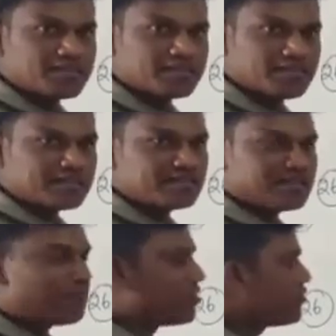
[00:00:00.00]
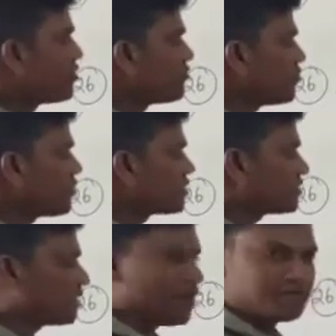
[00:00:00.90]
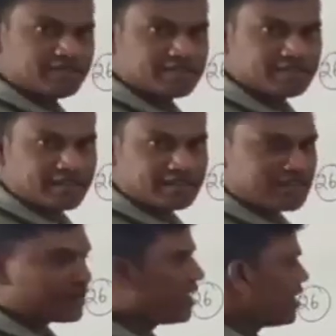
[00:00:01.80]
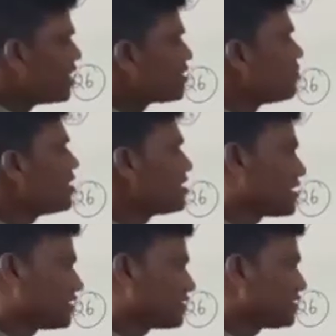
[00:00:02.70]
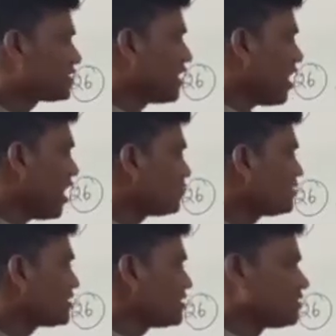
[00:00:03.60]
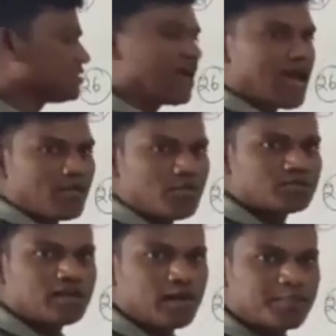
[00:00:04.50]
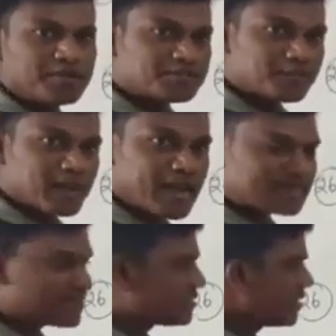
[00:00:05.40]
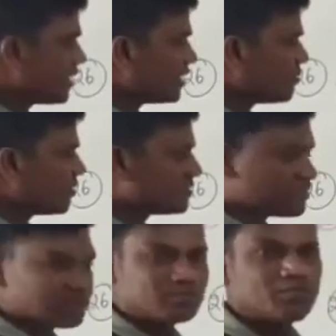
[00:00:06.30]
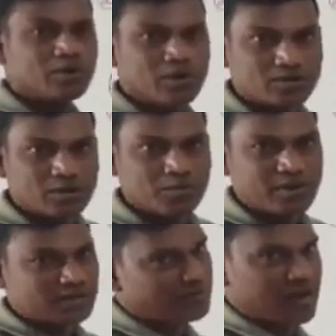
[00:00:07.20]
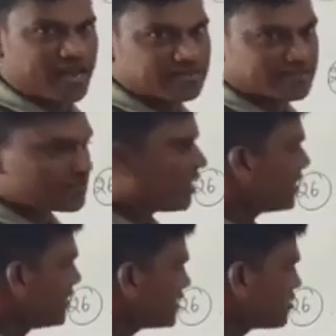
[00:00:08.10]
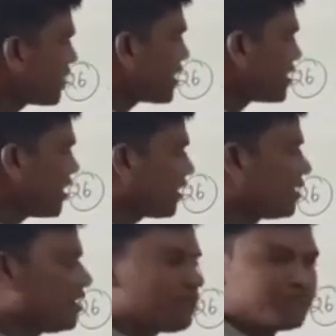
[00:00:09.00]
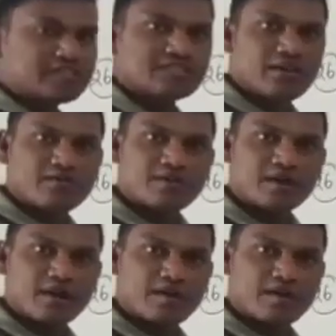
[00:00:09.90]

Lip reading: object is between focus and optic center, remaining cases object is above the principal axis, image is below the principal axis. That's why here which